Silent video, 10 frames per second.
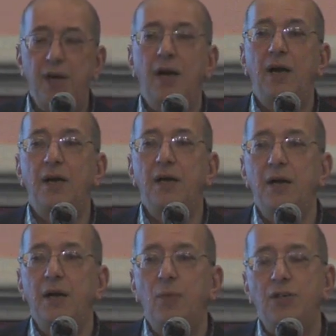uh,
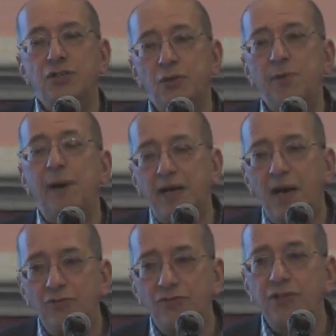which took about
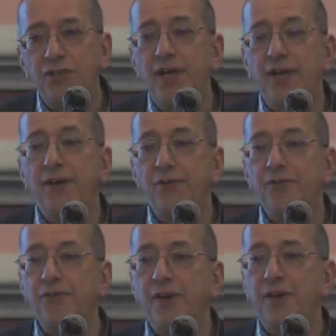100
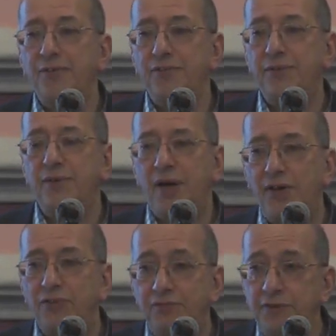years, to
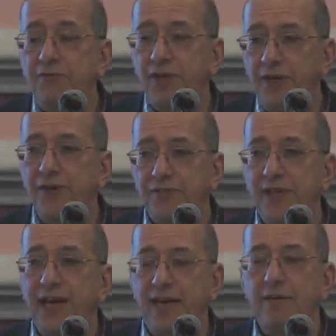150 years to
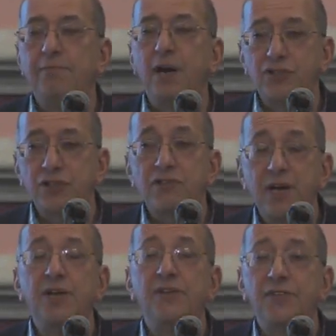gain much
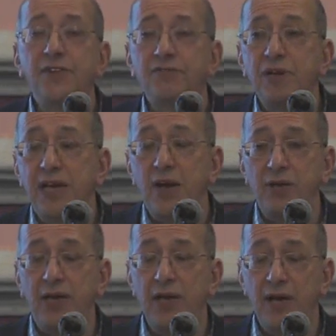credence. It's really
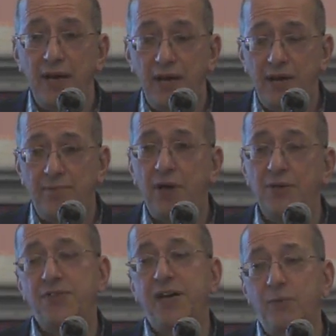only
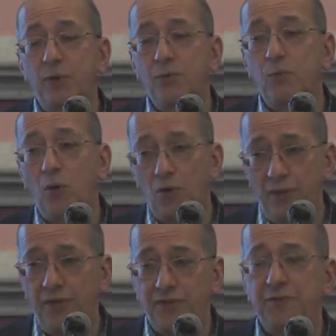post Second World War
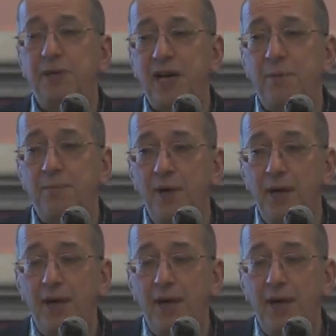that this has become